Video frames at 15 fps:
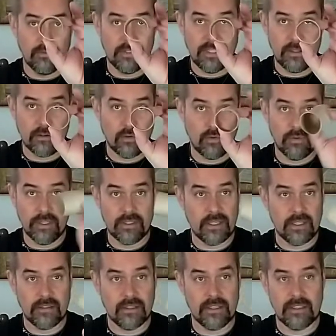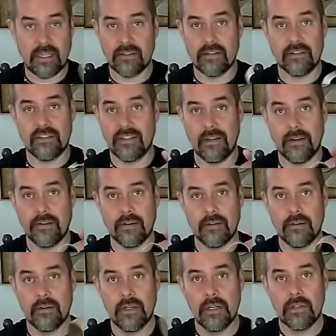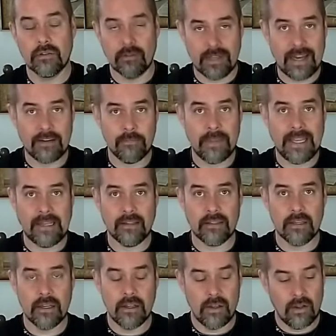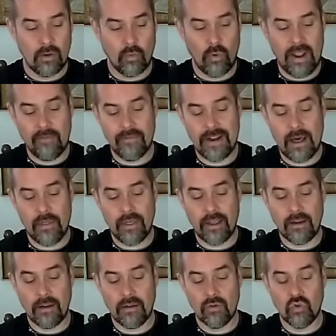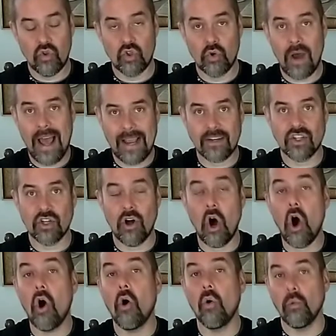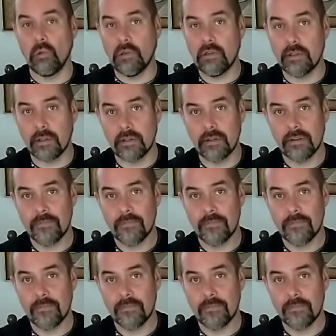see-through. It's just a cylinder. So that means we have nothing to actually hold